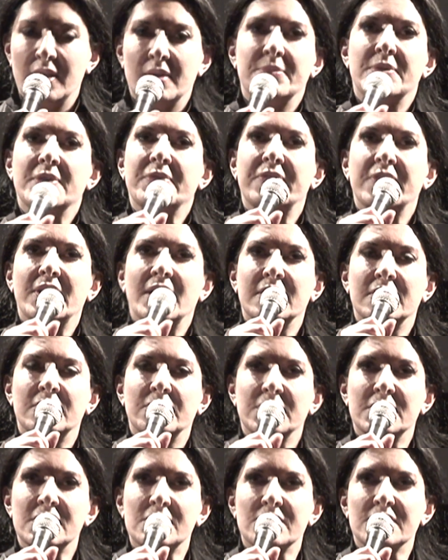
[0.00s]
be friends
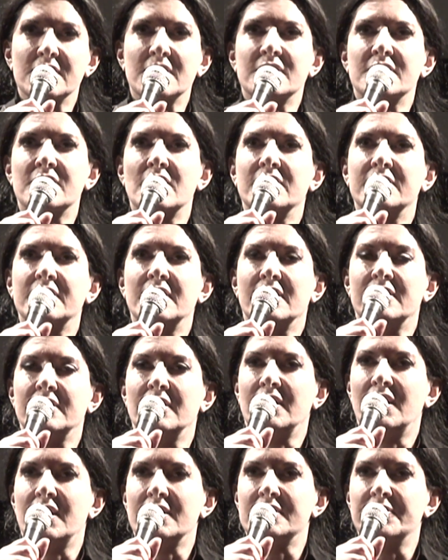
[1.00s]
with Susan Sontag the
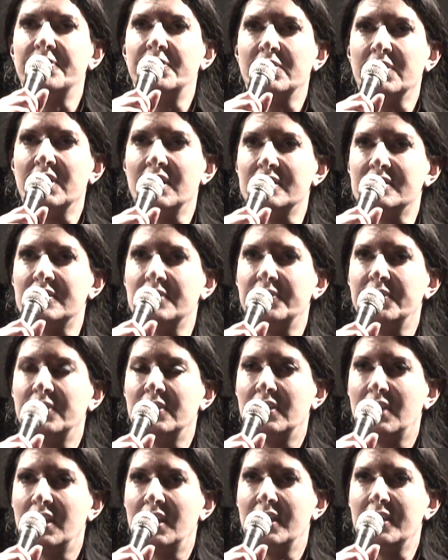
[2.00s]
last 4 years of
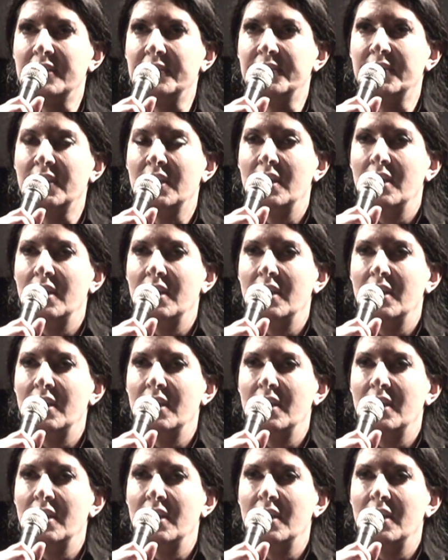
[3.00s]
her life.